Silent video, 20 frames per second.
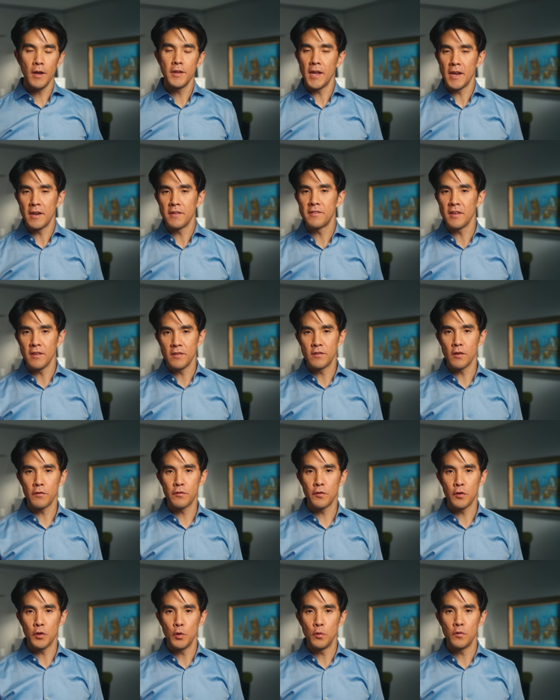Adenosine is
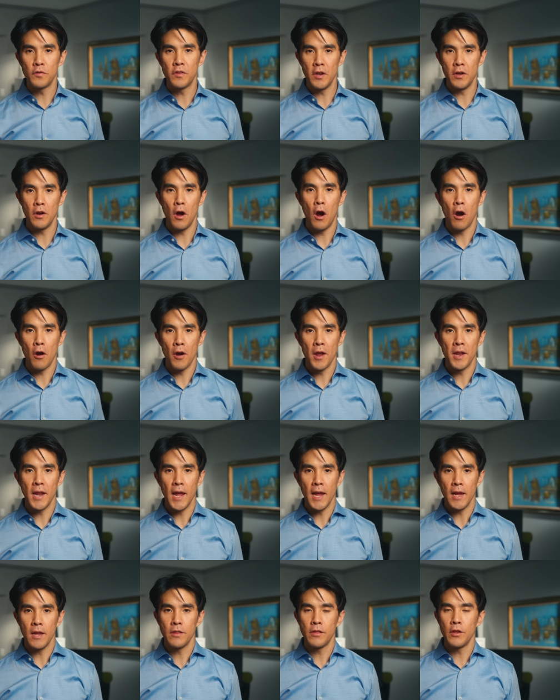also used in RNA.